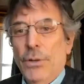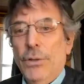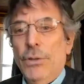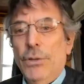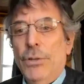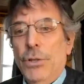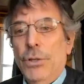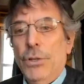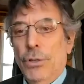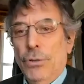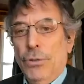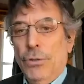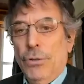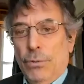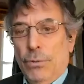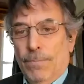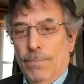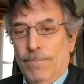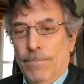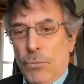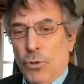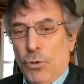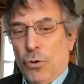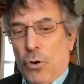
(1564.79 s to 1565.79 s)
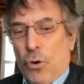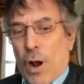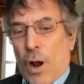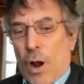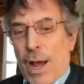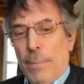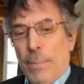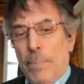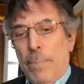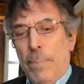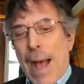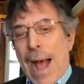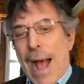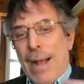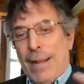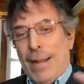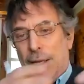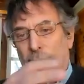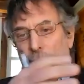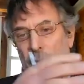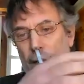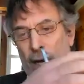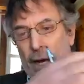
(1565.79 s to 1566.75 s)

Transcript: Do you try to back it